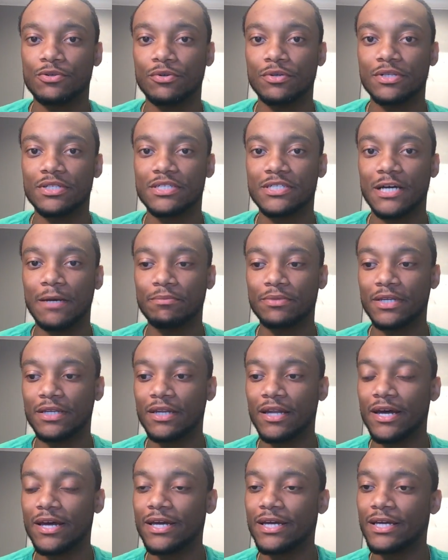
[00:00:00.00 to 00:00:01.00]
something
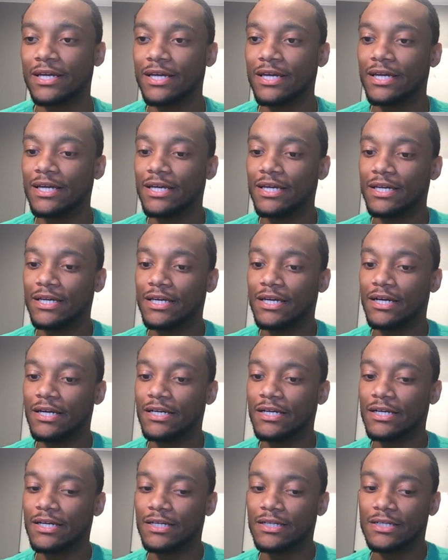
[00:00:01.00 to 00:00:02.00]
like
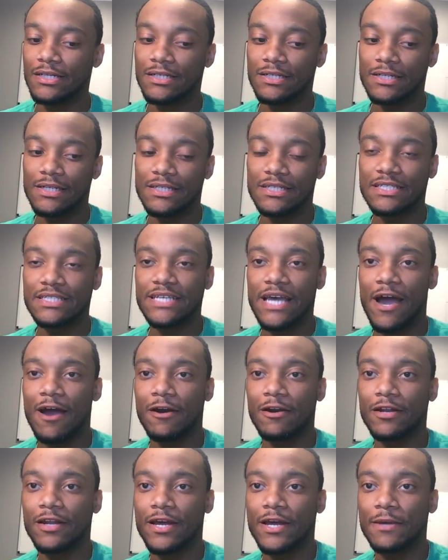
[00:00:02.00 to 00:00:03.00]
a
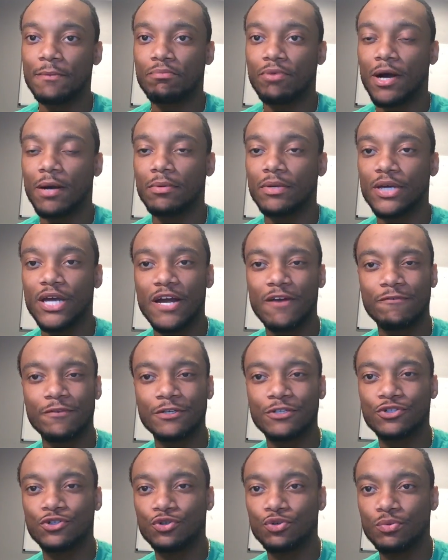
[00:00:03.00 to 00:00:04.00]
Saturday, probably every
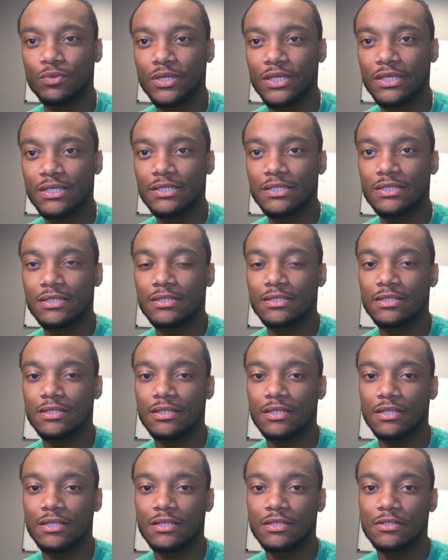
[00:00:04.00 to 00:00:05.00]
2 weeks,
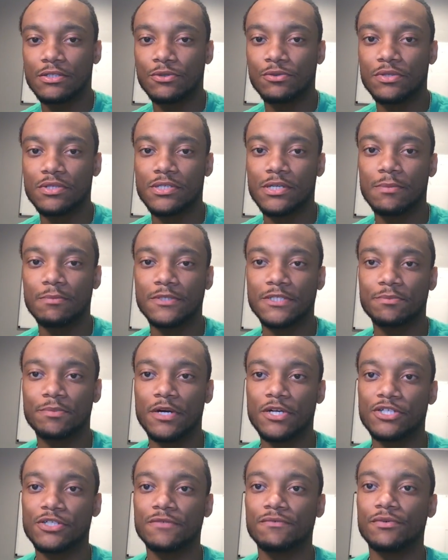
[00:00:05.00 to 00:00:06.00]
doing something
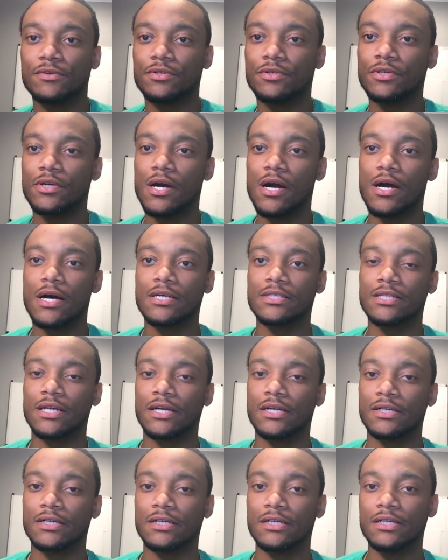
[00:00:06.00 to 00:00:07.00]
special for you guys,
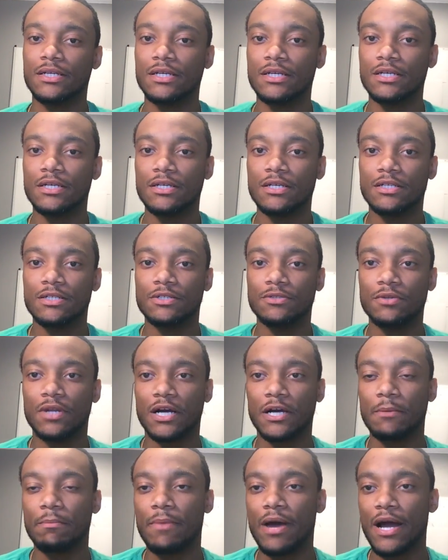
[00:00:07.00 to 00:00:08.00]
do
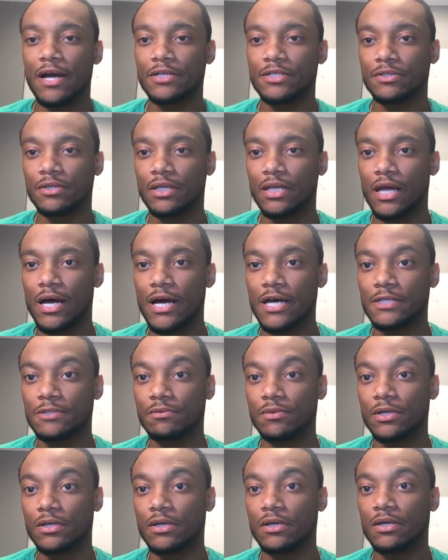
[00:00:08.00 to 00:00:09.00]
like a master class
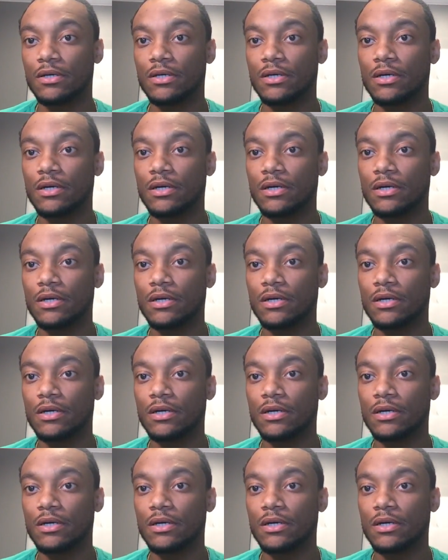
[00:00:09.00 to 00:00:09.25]
where